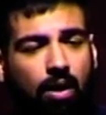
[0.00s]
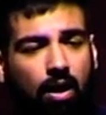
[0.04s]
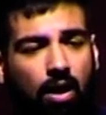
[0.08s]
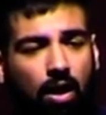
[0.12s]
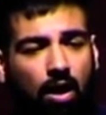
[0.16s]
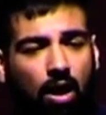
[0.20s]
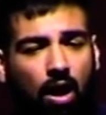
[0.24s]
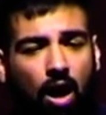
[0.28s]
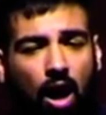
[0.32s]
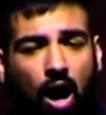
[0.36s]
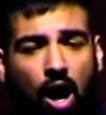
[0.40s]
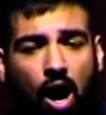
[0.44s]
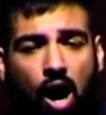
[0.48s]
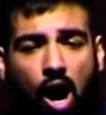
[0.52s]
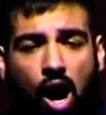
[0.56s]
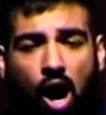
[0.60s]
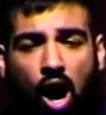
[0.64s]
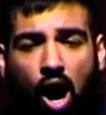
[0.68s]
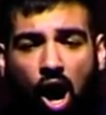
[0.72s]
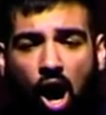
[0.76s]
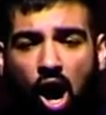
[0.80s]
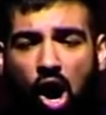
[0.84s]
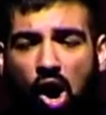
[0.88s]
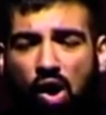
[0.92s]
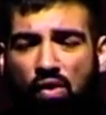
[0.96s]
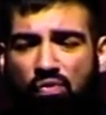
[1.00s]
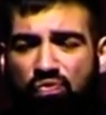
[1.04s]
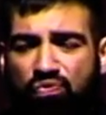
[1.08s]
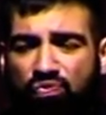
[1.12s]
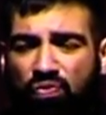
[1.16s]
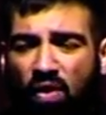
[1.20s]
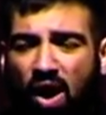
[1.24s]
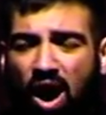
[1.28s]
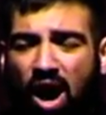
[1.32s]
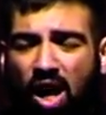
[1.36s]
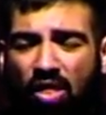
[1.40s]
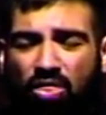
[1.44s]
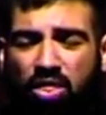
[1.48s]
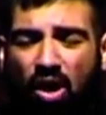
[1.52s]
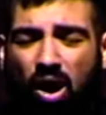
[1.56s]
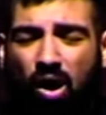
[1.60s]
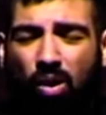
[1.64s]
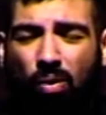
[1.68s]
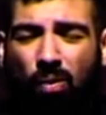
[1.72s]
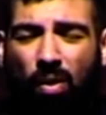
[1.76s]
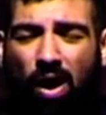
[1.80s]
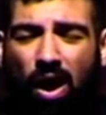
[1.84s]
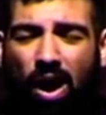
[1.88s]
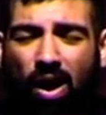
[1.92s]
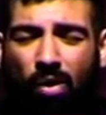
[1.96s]
Oh, Father,
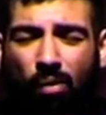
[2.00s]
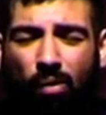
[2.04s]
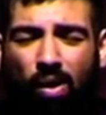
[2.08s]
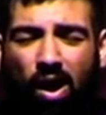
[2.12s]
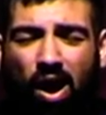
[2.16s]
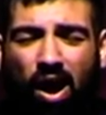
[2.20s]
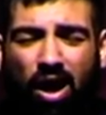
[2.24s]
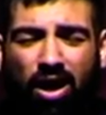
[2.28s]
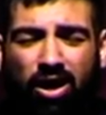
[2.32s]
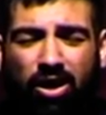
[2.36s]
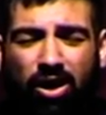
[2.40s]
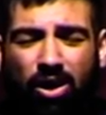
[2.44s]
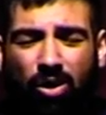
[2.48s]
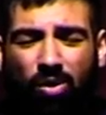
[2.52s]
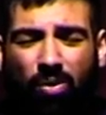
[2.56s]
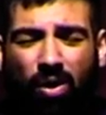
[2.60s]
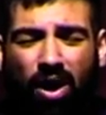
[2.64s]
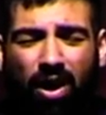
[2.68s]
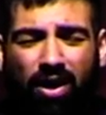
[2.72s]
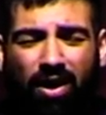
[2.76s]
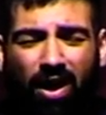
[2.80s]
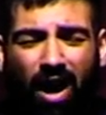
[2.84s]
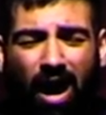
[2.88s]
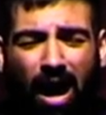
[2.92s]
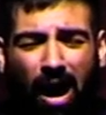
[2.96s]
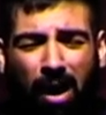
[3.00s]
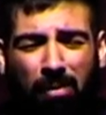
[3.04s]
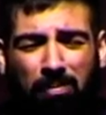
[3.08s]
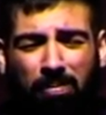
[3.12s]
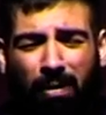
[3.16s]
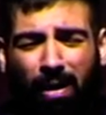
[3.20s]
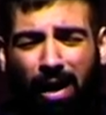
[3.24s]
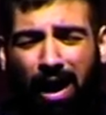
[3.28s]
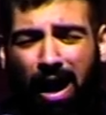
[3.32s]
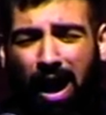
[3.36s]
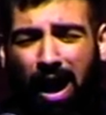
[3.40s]
where were you when Abu